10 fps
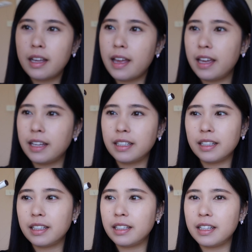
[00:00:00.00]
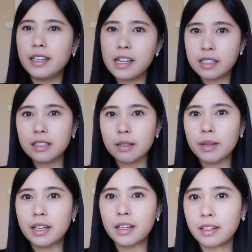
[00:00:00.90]
and it needs to
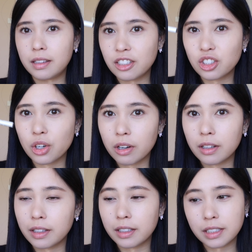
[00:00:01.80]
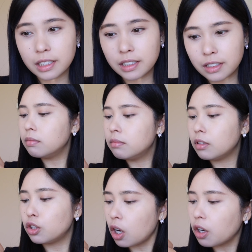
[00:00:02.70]
be in the
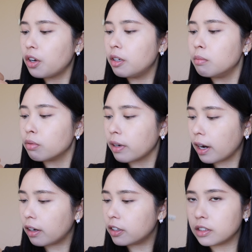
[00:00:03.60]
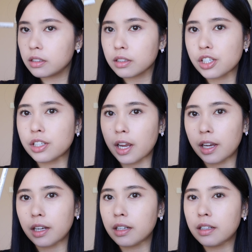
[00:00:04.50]
choco brown
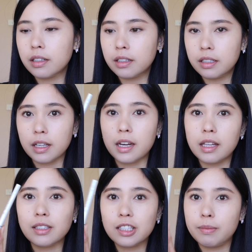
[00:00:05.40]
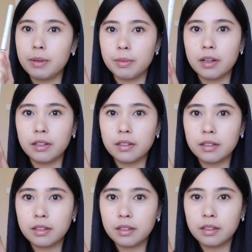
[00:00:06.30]
shade. It needs to be brown.
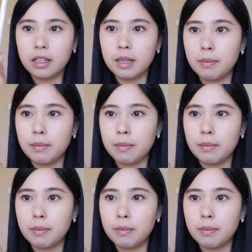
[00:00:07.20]
It